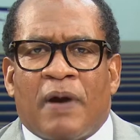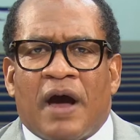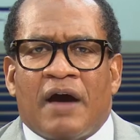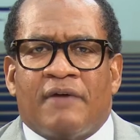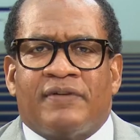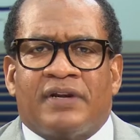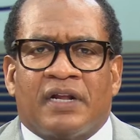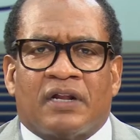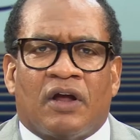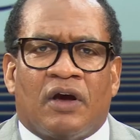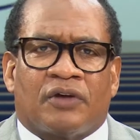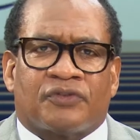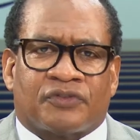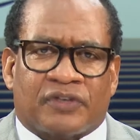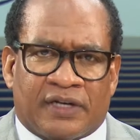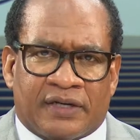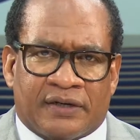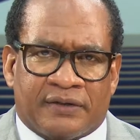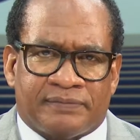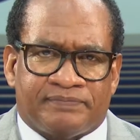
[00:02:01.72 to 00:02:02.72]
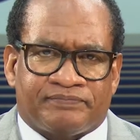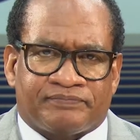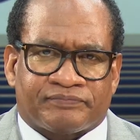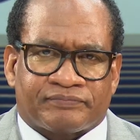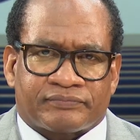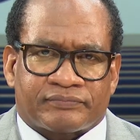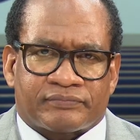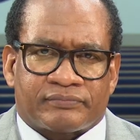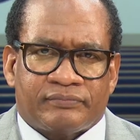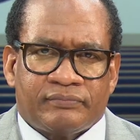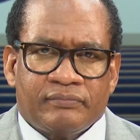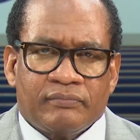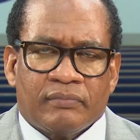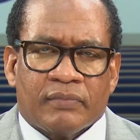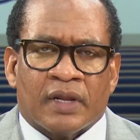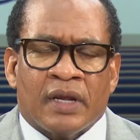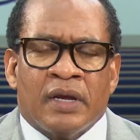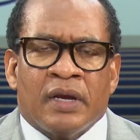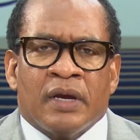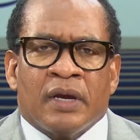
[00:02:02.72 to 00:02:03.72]
Poverty Law Center,
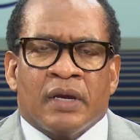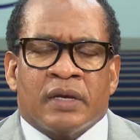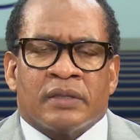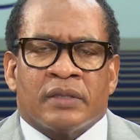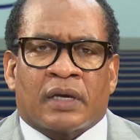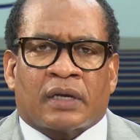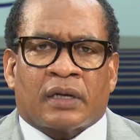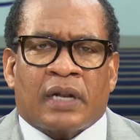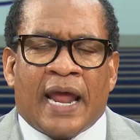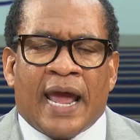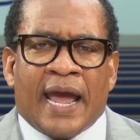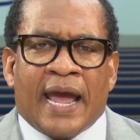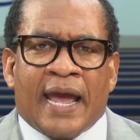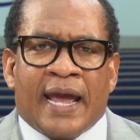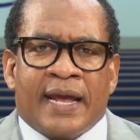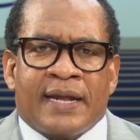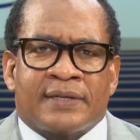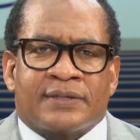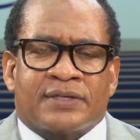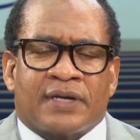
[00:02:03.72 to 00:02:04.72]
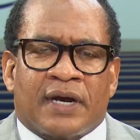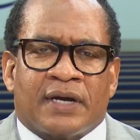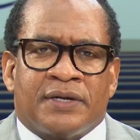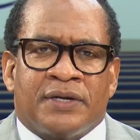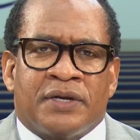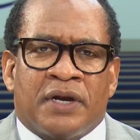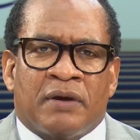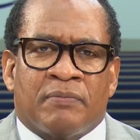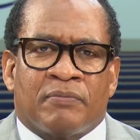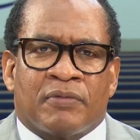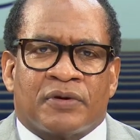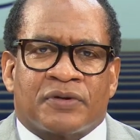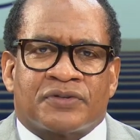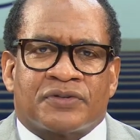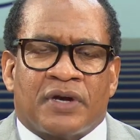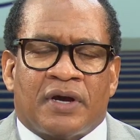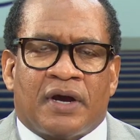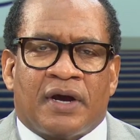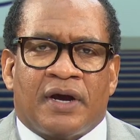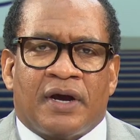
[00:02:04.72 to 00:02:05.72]
the Klan's uh,
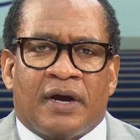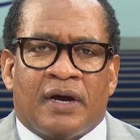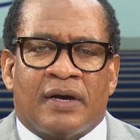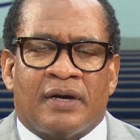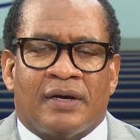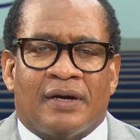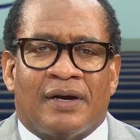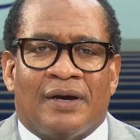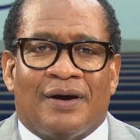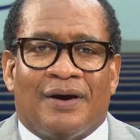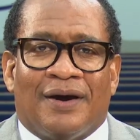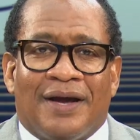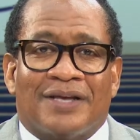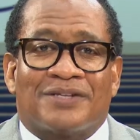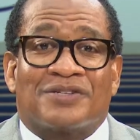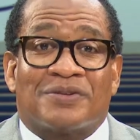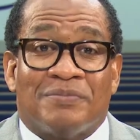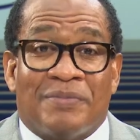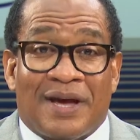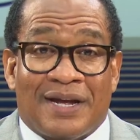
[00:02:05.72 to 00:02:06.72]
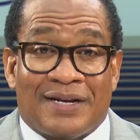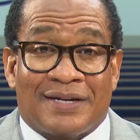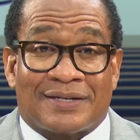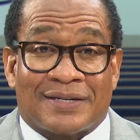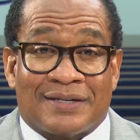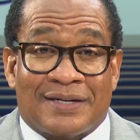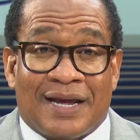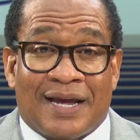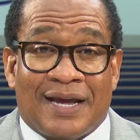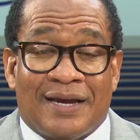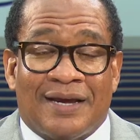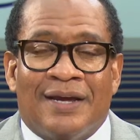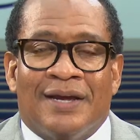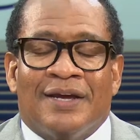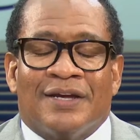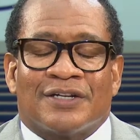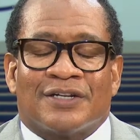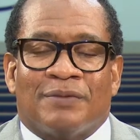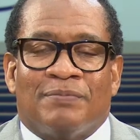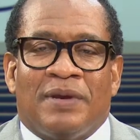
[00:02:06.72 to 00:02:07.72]
numbers uh, are, are, estimated today
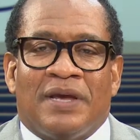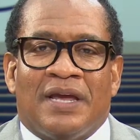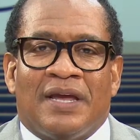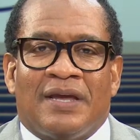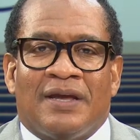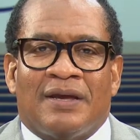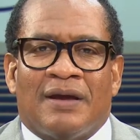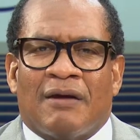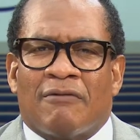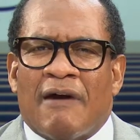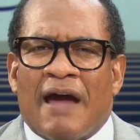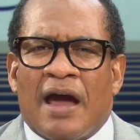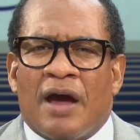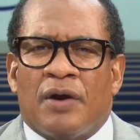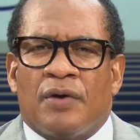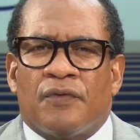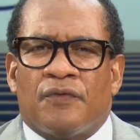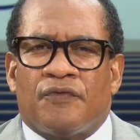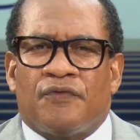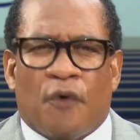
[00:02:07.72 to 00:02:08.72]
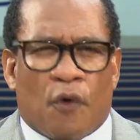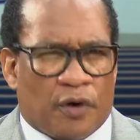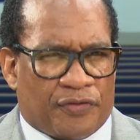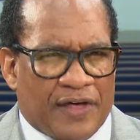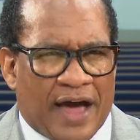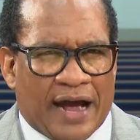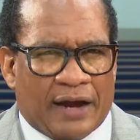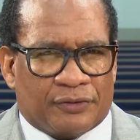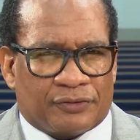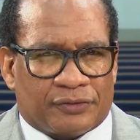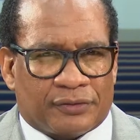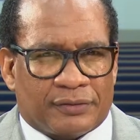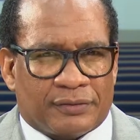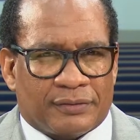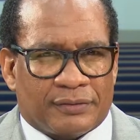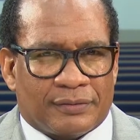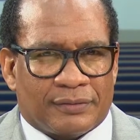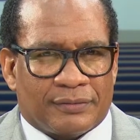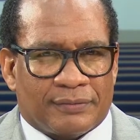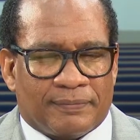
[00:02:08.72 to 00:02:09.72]
to be around 4,000.
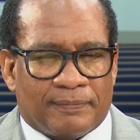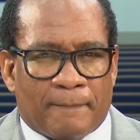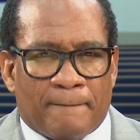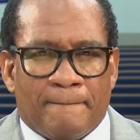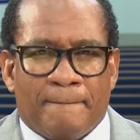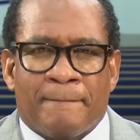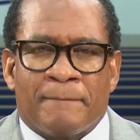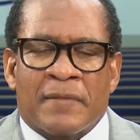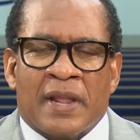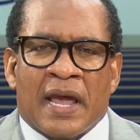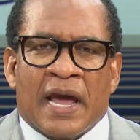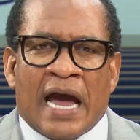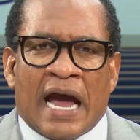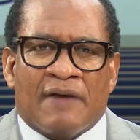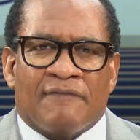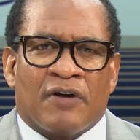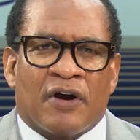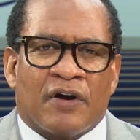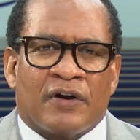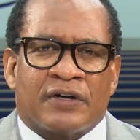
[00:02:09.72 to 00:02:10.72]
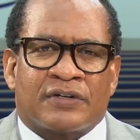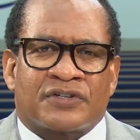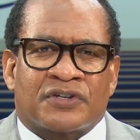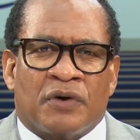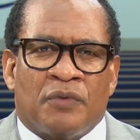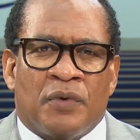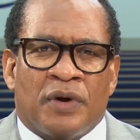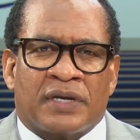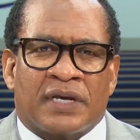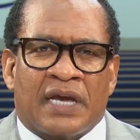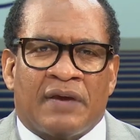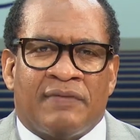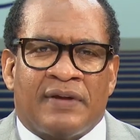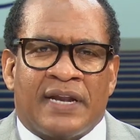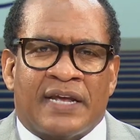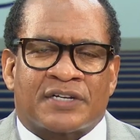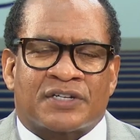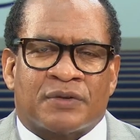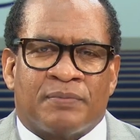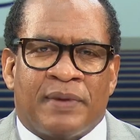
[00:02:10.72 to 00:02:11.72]
I've heard someone give
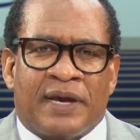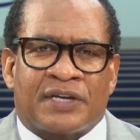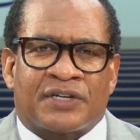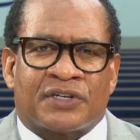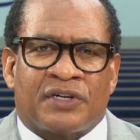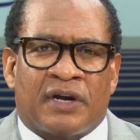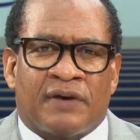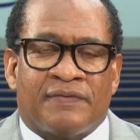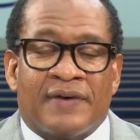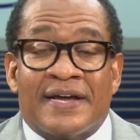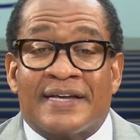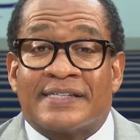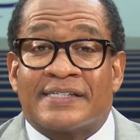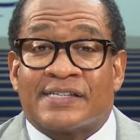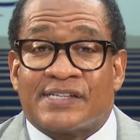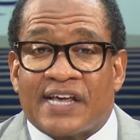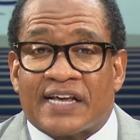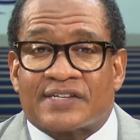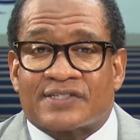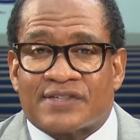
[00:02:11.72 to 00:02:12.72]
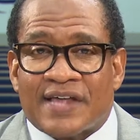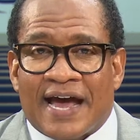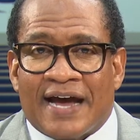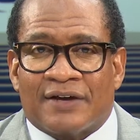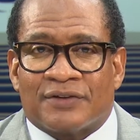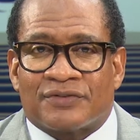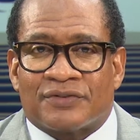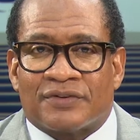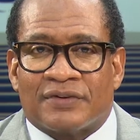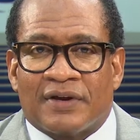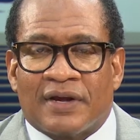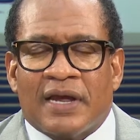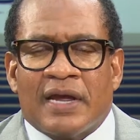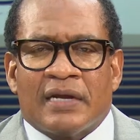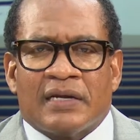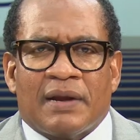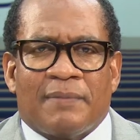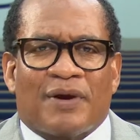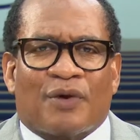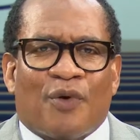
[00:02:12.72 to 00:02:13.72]
an estimation of 6,000.
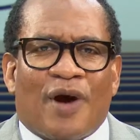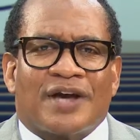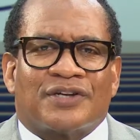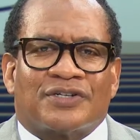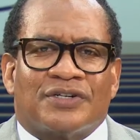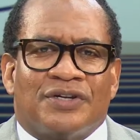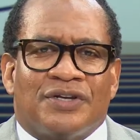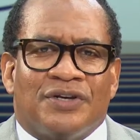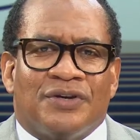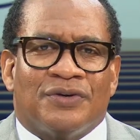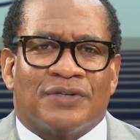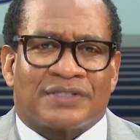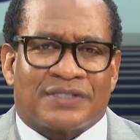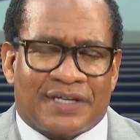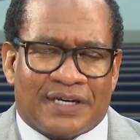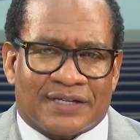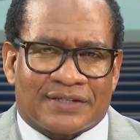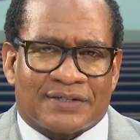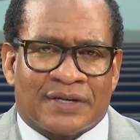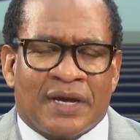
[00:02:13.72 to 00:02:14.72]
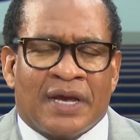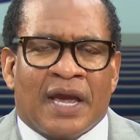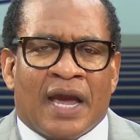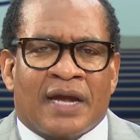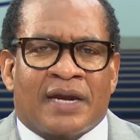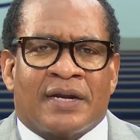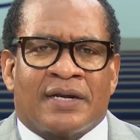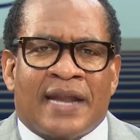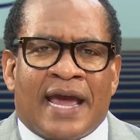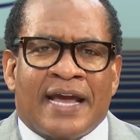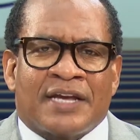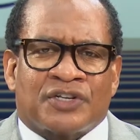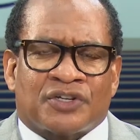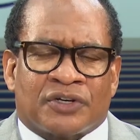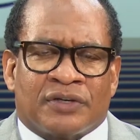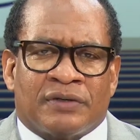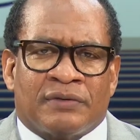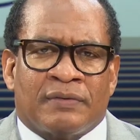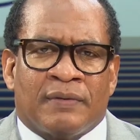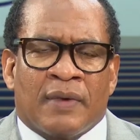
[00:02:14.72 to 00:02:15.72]
Now, my question to you is this In a
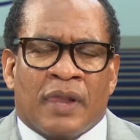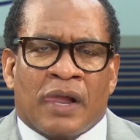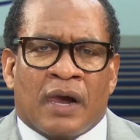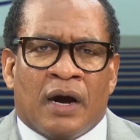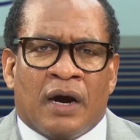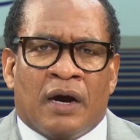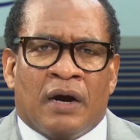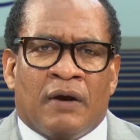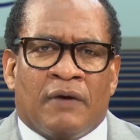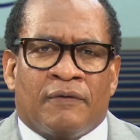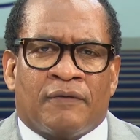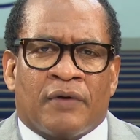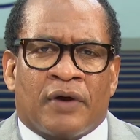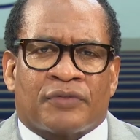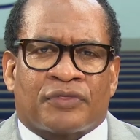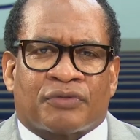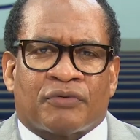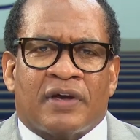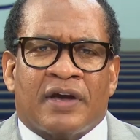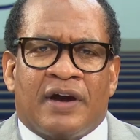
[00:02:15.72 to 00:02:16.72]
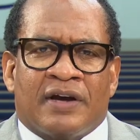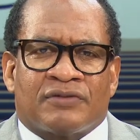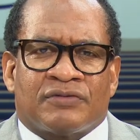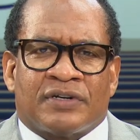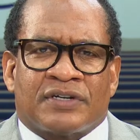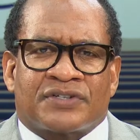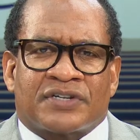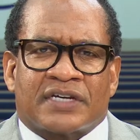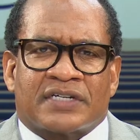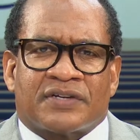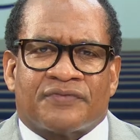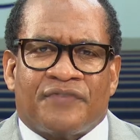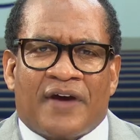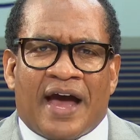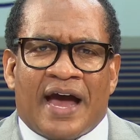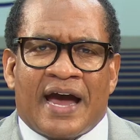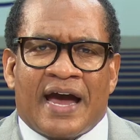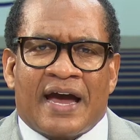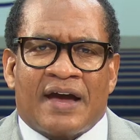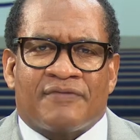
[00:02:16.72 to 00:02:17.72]
nation of uh,
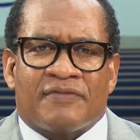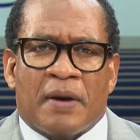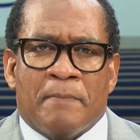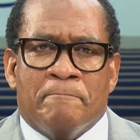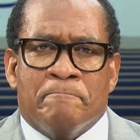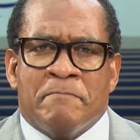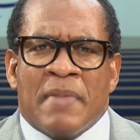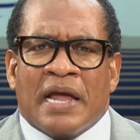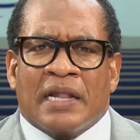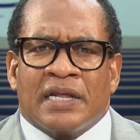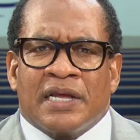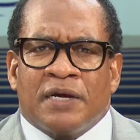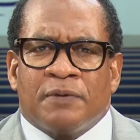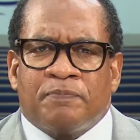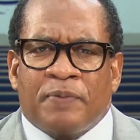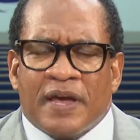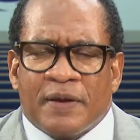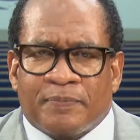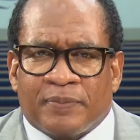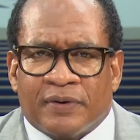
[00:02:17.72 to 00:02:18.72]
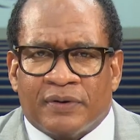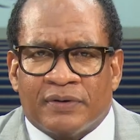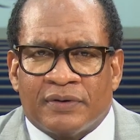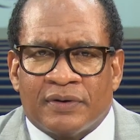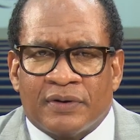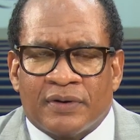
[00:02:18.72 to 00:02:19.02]
365 million people,